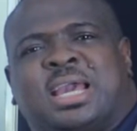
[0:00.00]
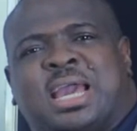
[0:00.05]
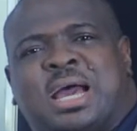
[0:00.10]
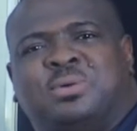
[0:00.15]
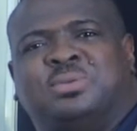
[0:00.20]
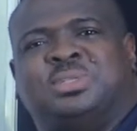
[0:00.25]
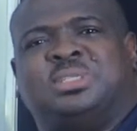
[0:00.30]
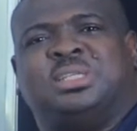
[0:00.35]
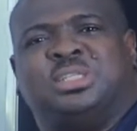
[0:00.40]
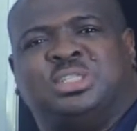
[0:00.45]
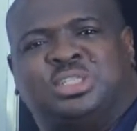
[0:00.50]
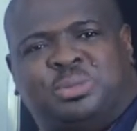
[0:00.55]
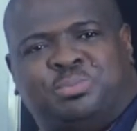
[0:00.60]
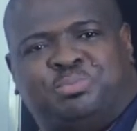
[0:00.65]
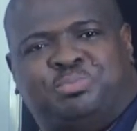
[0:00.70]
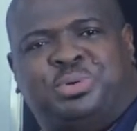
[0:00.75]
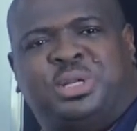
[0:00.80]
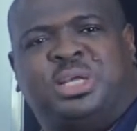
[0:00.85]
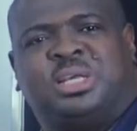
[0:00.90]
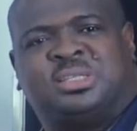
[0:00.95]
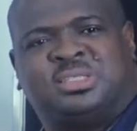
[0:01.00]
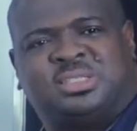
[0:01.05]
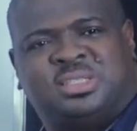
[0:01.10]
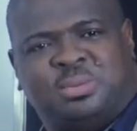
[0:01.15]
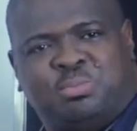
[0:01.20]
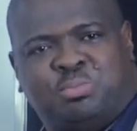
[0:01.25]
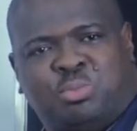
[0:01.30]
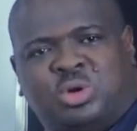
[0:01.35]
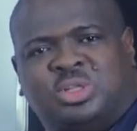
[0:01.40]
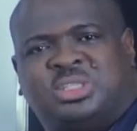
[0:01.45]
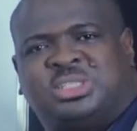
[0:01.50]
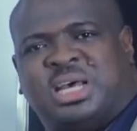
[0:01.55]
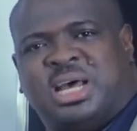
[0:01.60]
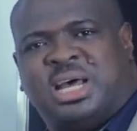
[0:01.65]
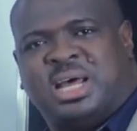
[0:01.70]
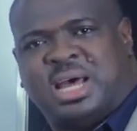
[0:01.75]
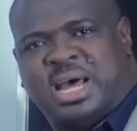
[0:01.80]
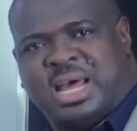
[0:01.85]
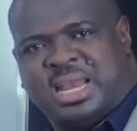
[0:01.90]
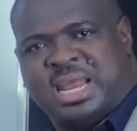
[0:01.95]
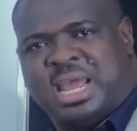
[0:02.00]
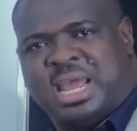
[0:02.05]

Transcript: counting the bricks, the mortar, and